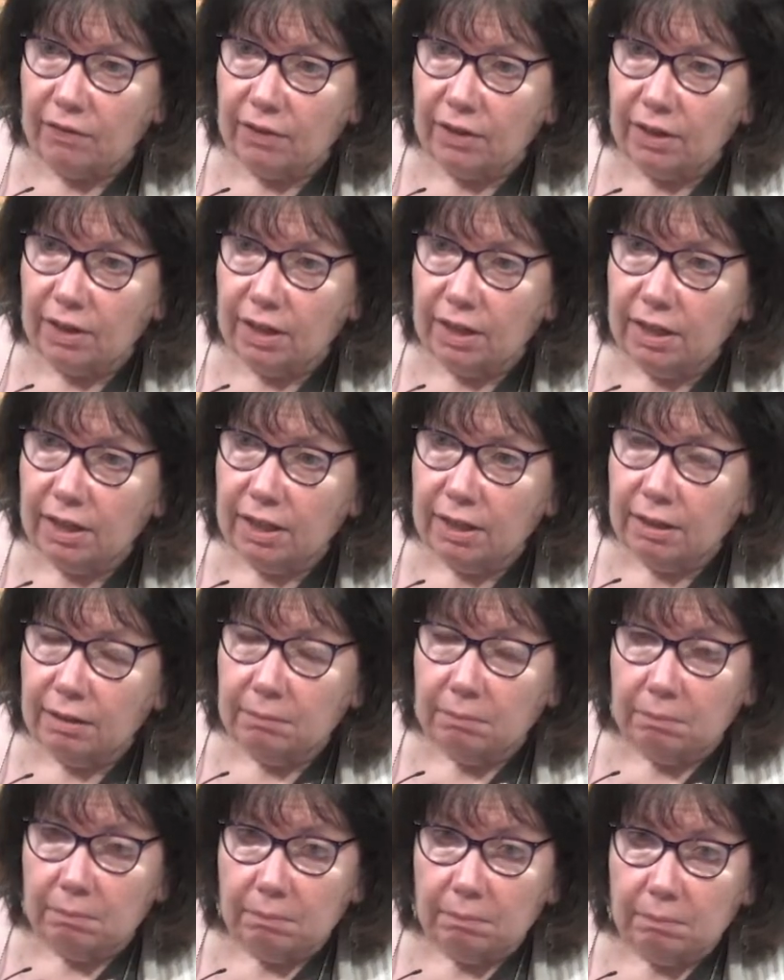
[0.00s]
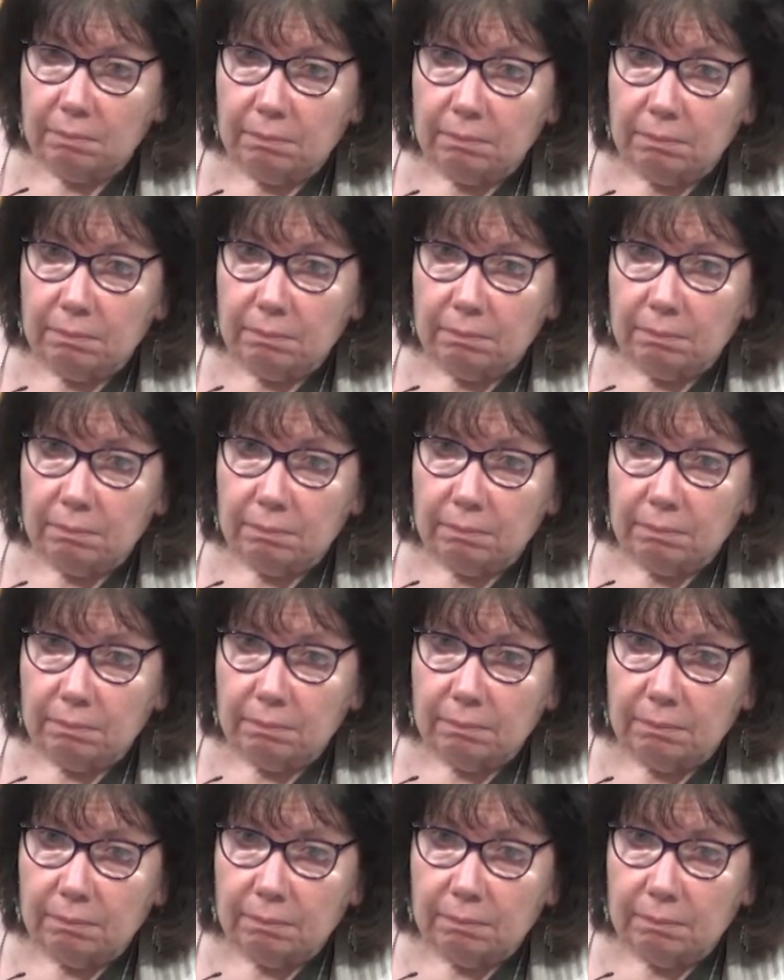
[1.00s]

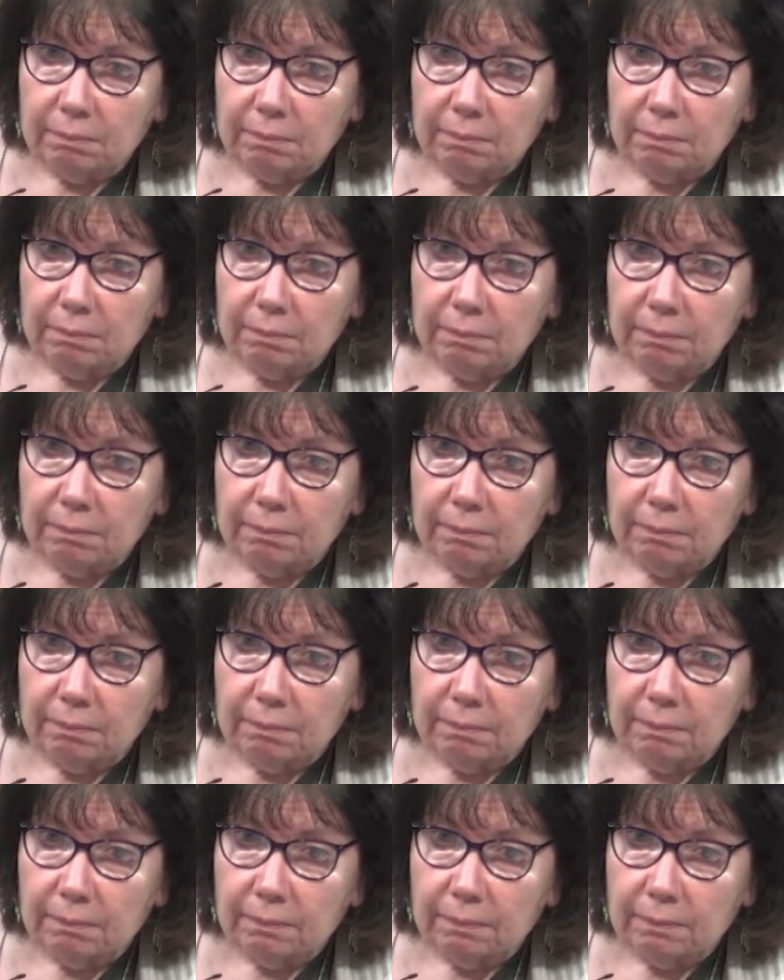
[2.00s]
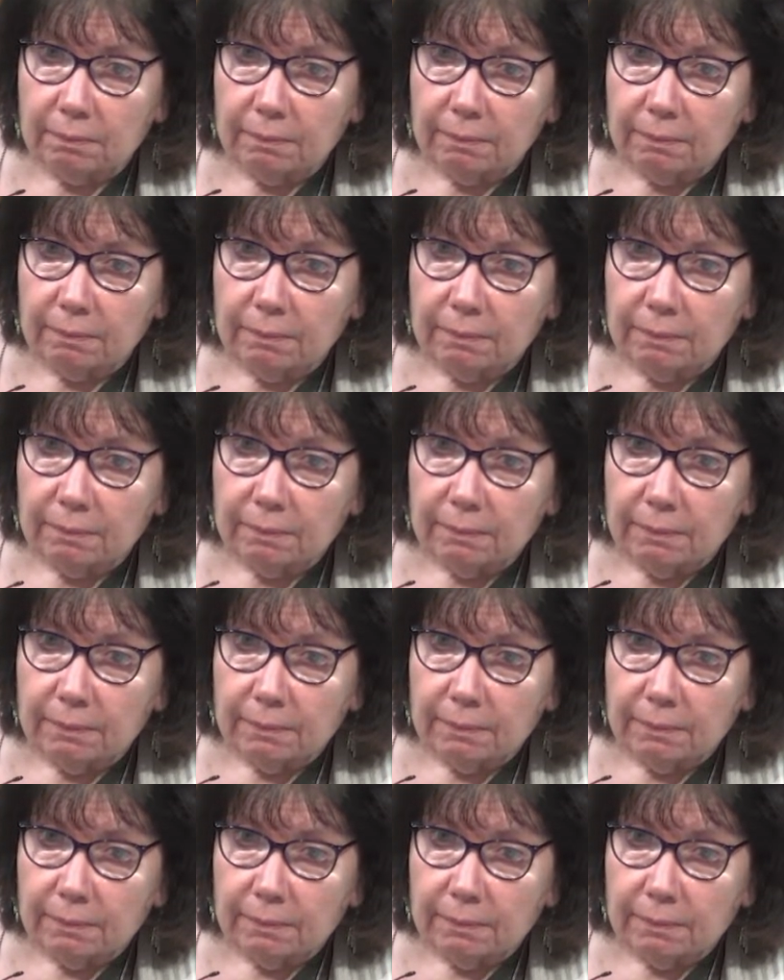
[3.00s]
[no speech]